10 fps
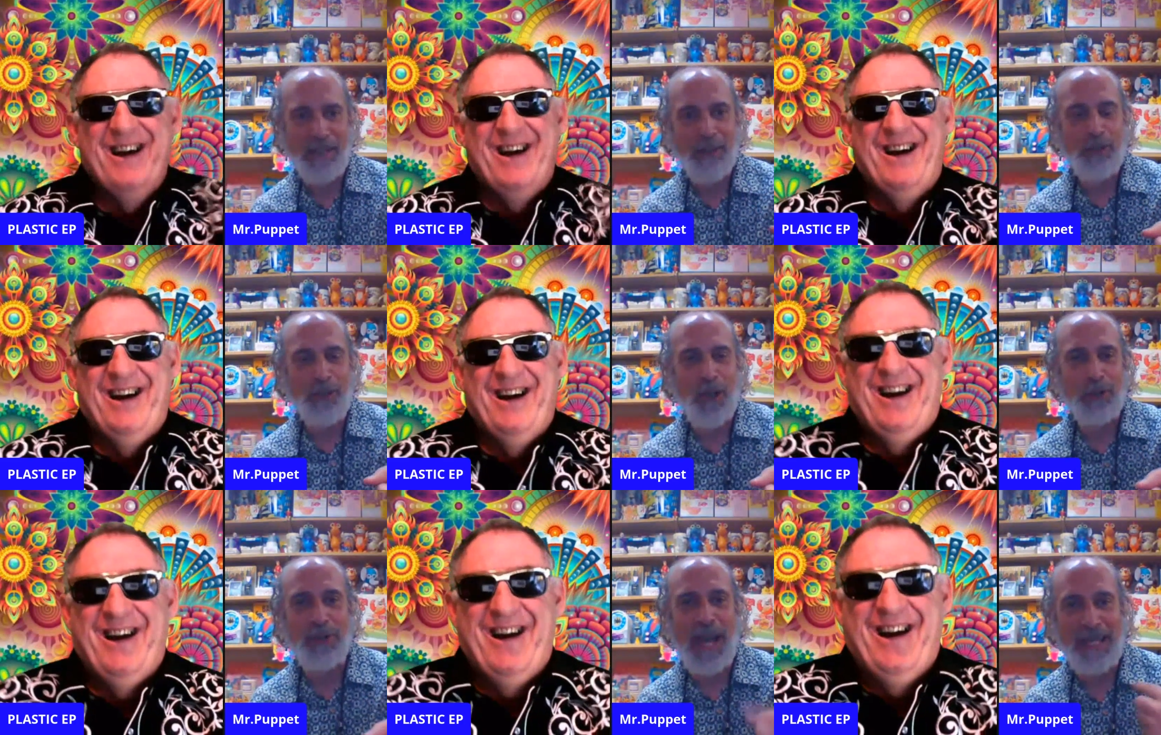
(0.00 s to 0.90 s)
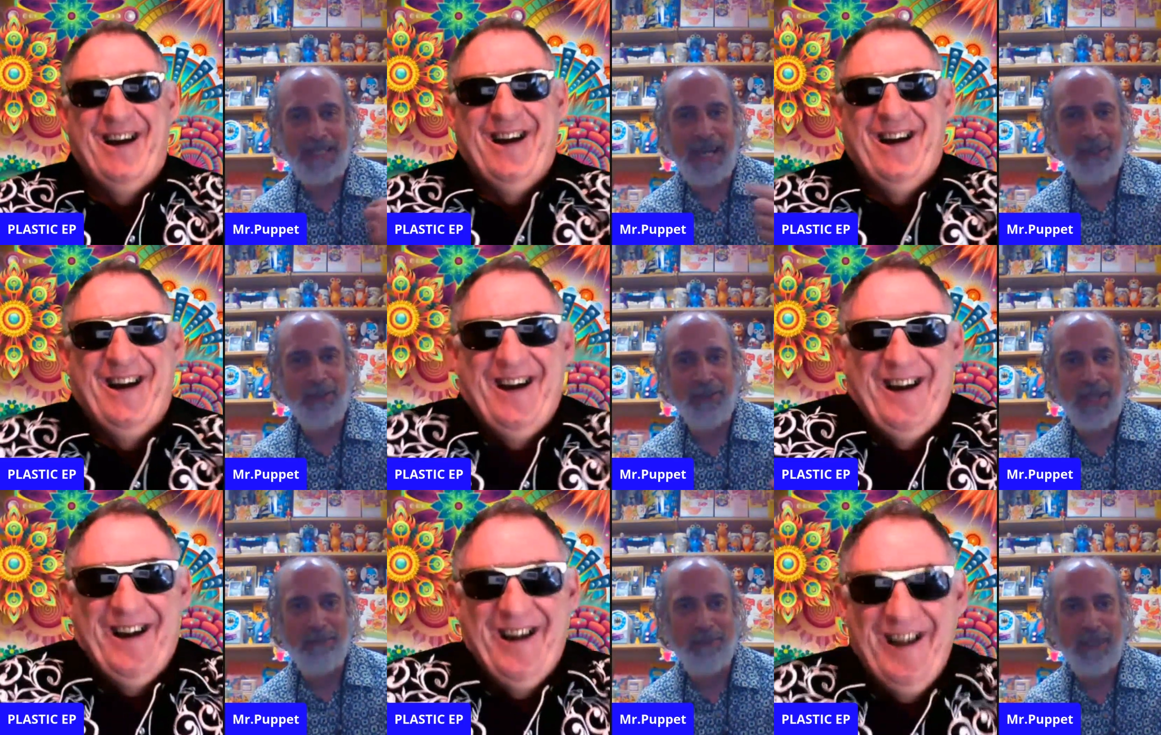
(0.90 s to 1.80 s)
Speaker 1: I. Who told you that? Because I know
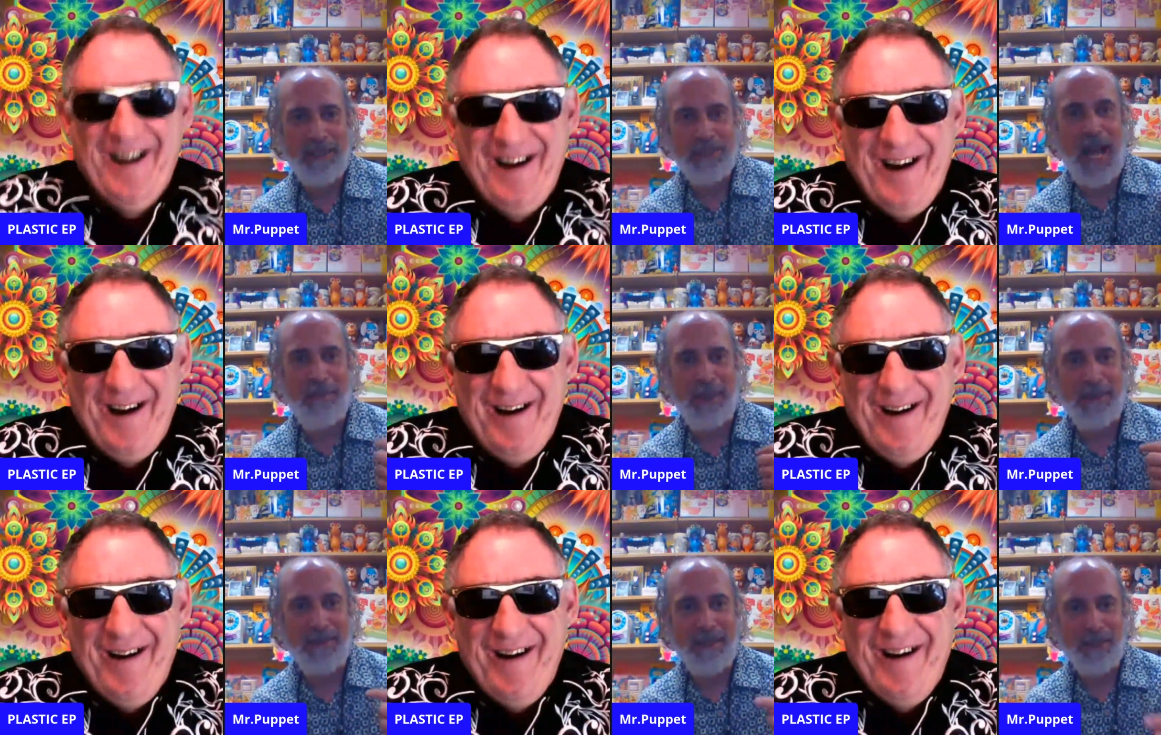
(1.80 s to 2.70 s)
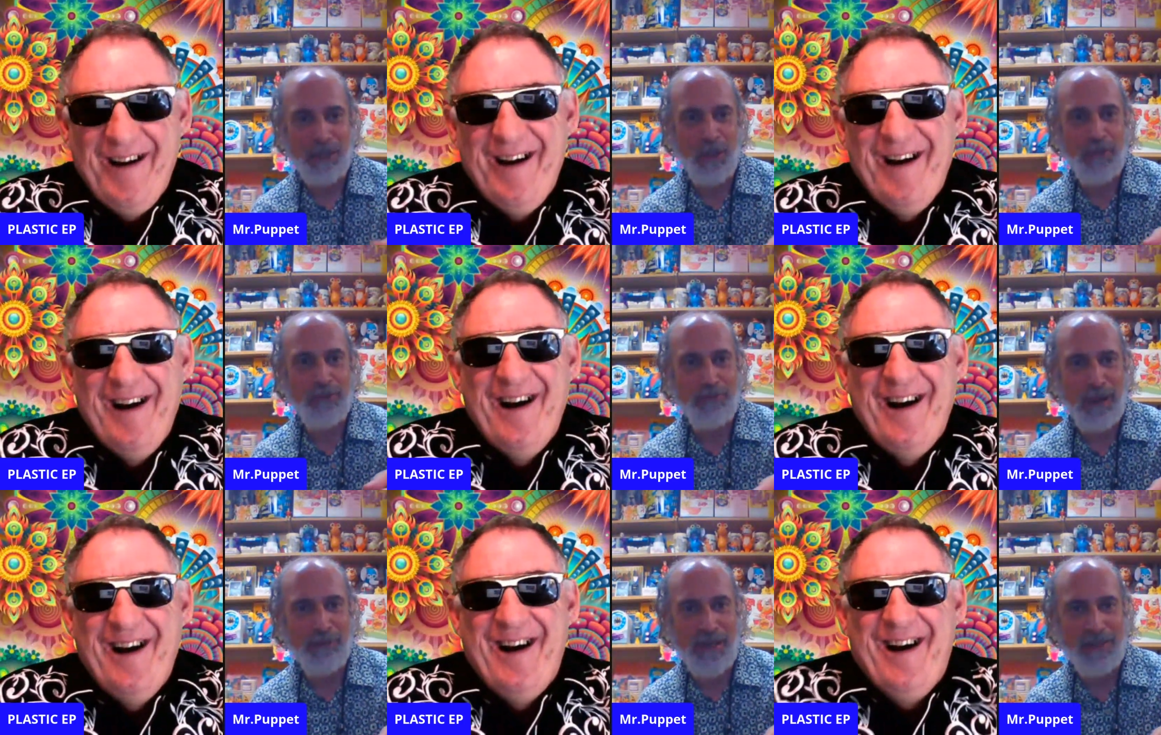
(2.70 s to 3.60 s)
the same Simon. You know
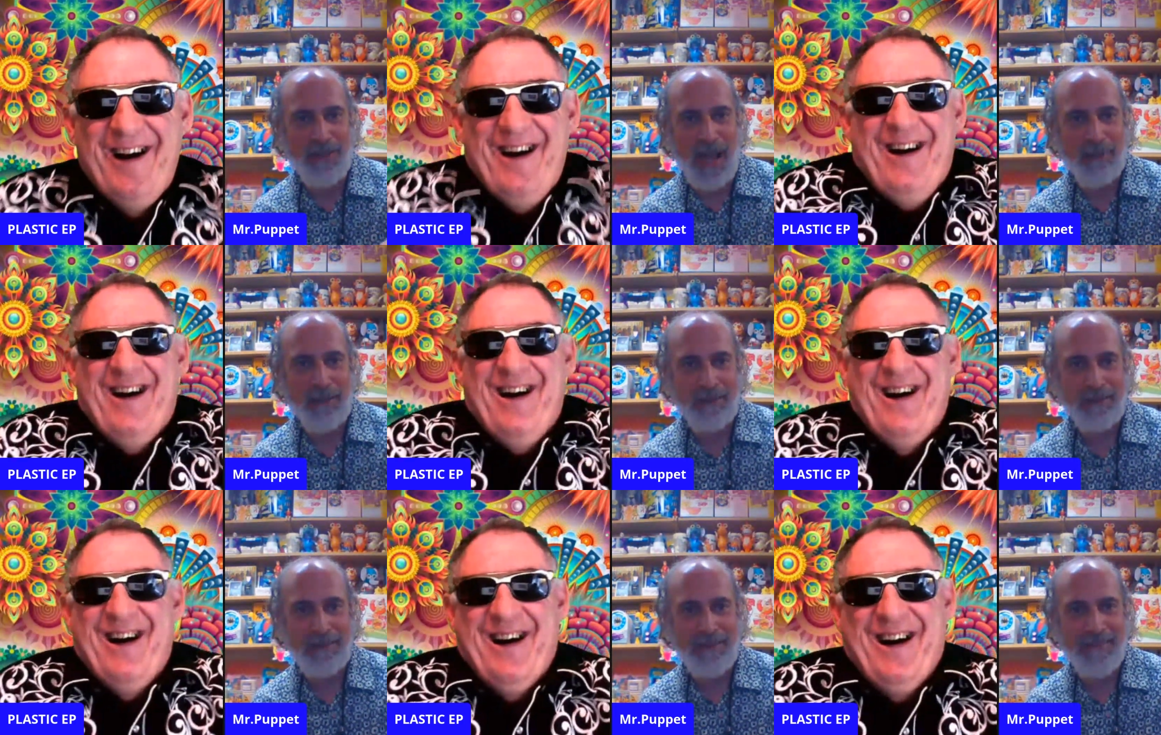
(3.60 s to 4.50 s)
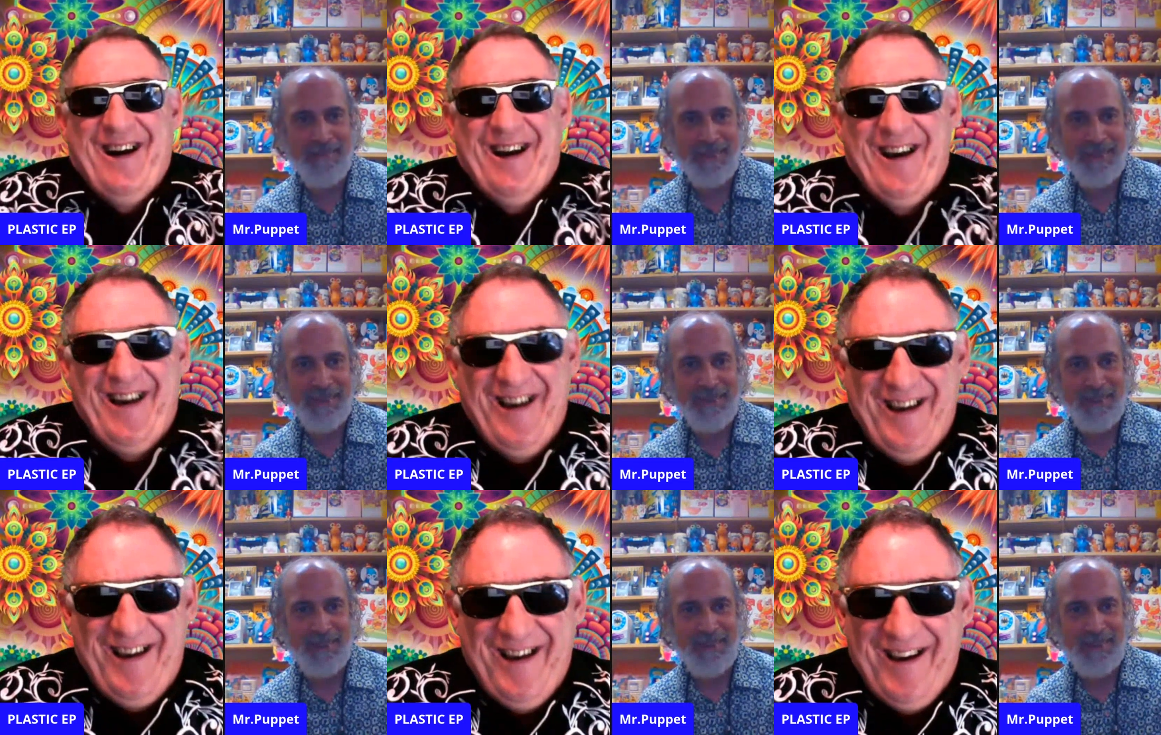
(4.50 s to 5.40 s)
the, my friend Simon.
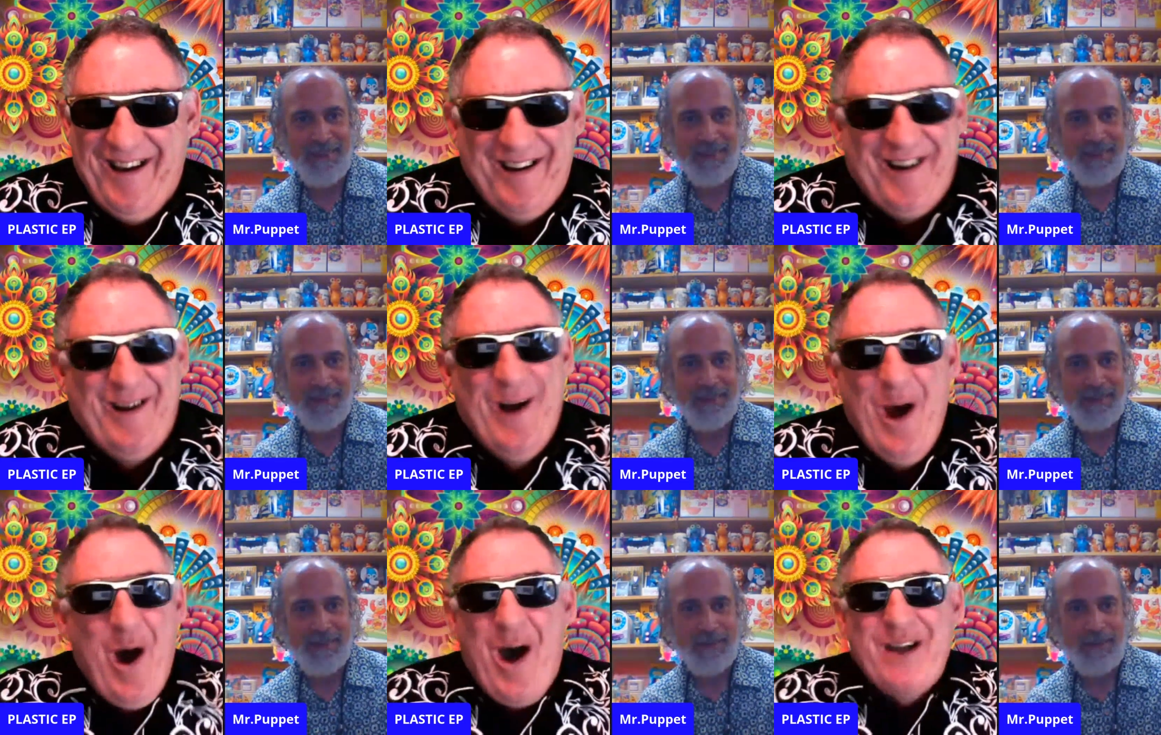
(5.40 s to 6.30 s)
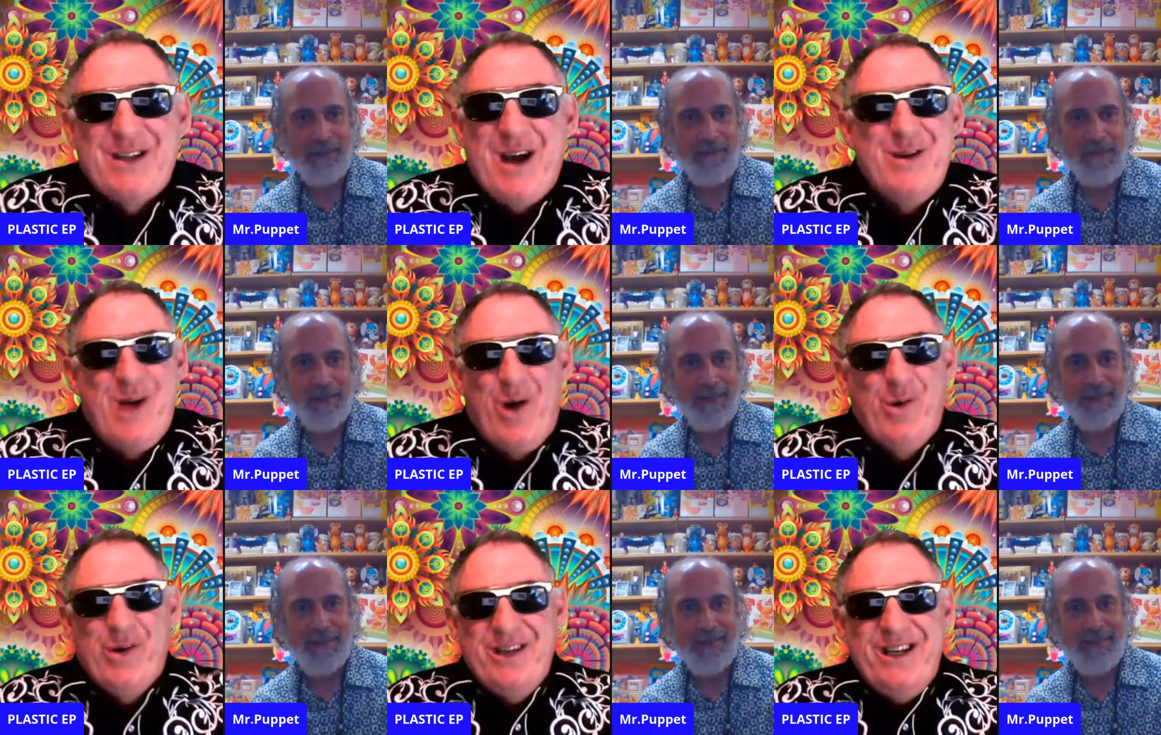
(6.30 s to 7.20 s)
Speaker 2: I don't know who
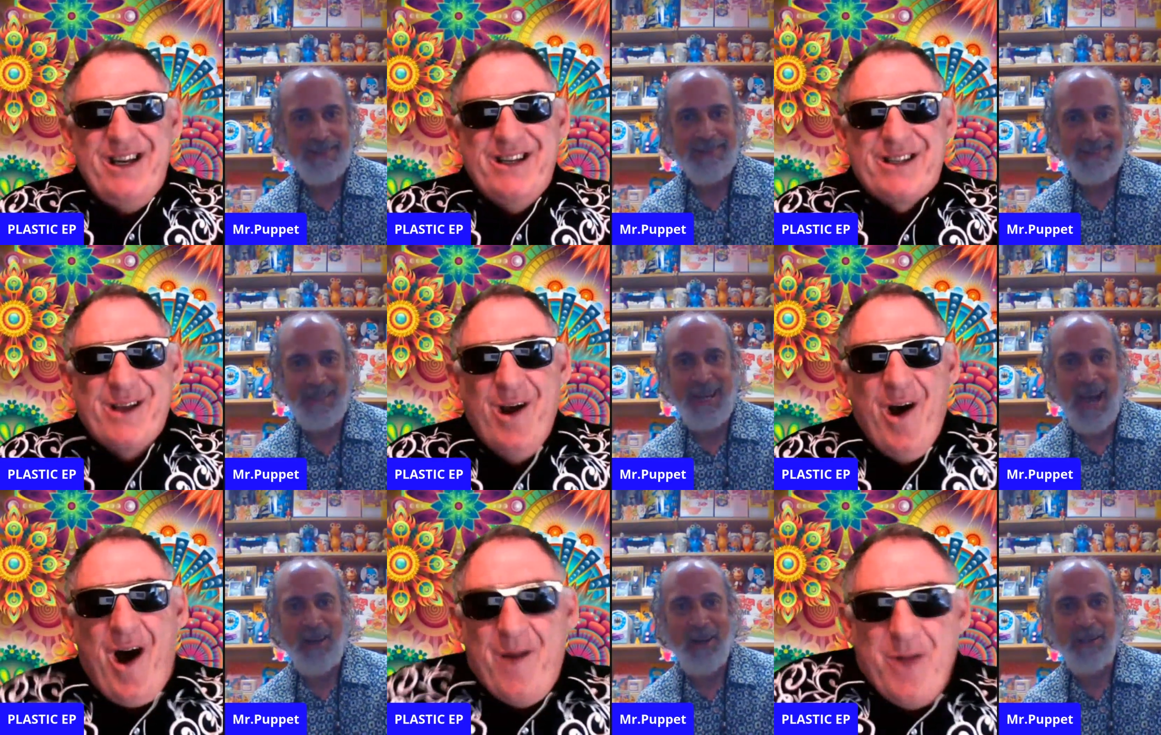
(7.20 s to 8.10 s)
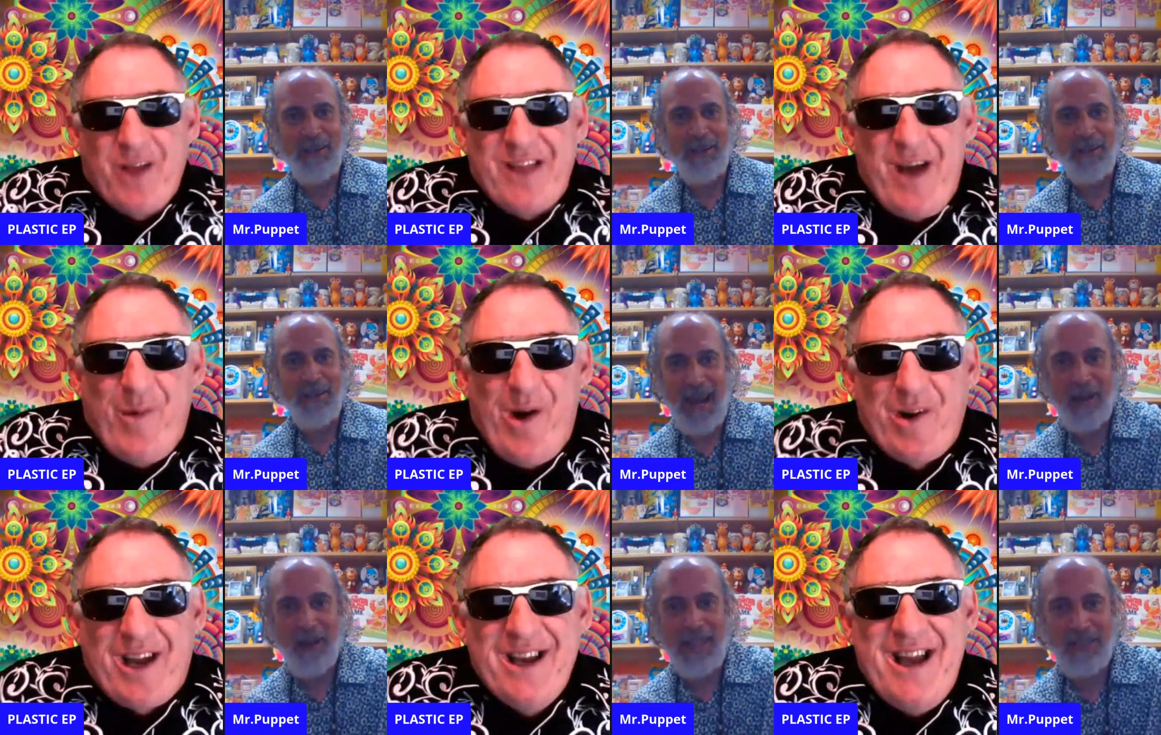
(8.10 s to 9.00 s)
it is. I'm yeah, not that I, well
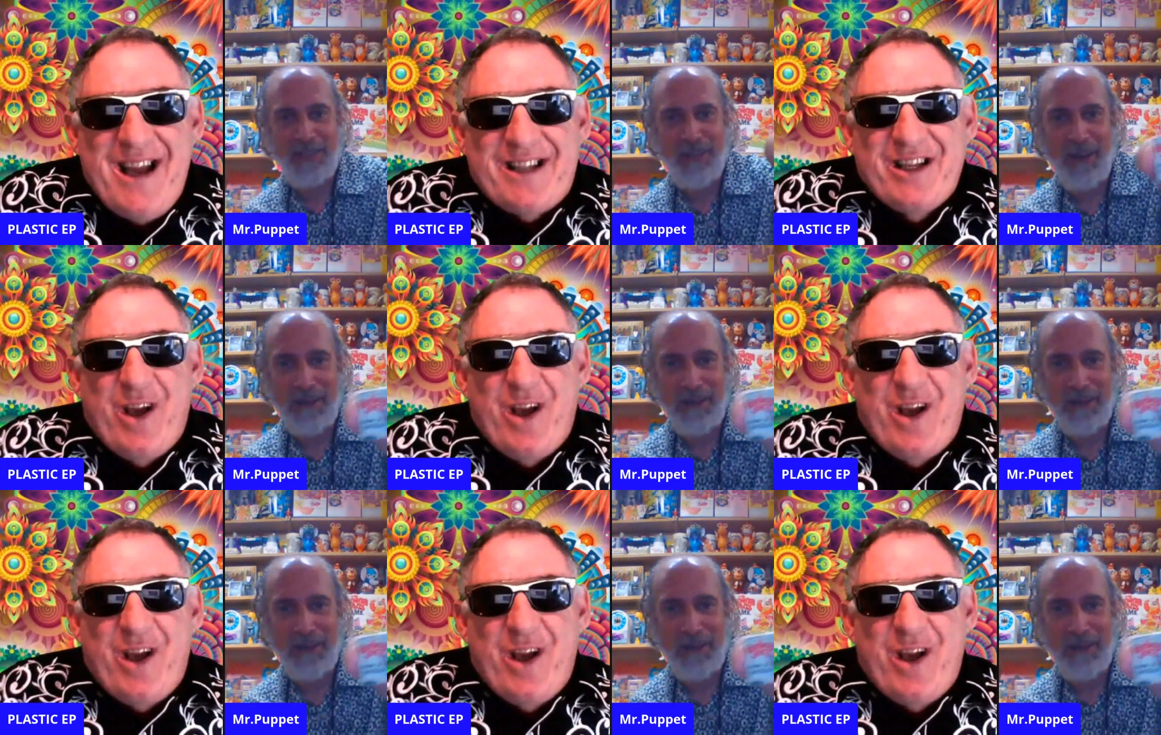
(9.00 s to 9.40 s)
connected. I, I